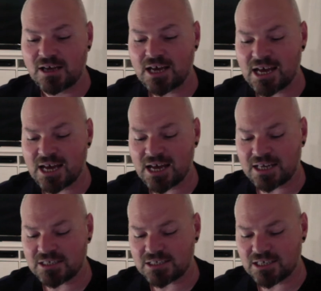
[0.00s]

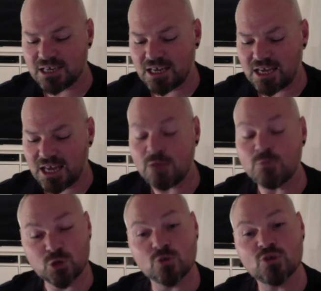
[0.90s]
and he
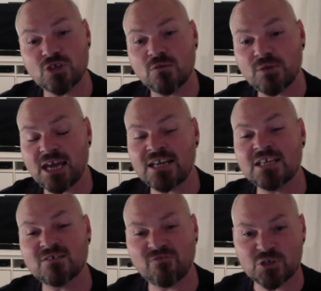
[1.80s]
was also getting
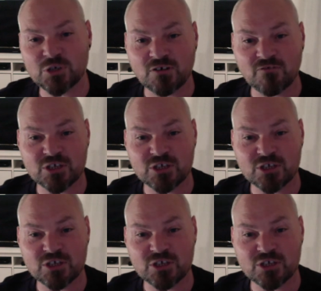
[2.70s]
into photography.